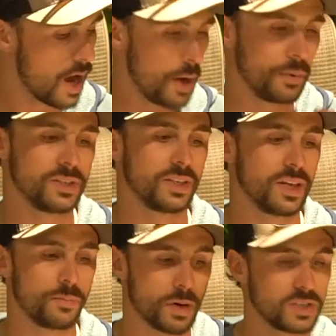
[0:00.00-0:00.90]
I wanted to
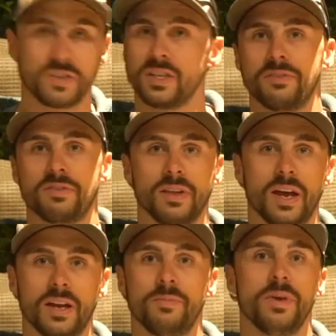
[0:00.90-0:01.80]
get a bunch in the different
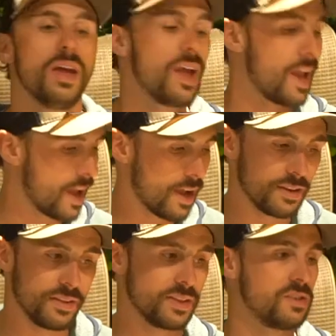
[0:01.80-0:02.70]
lineup,
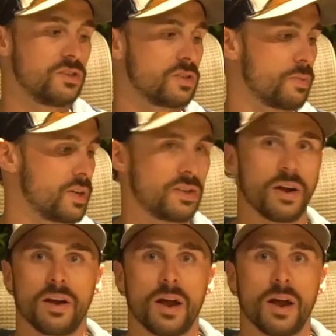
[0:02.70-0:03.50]
and this is just my start.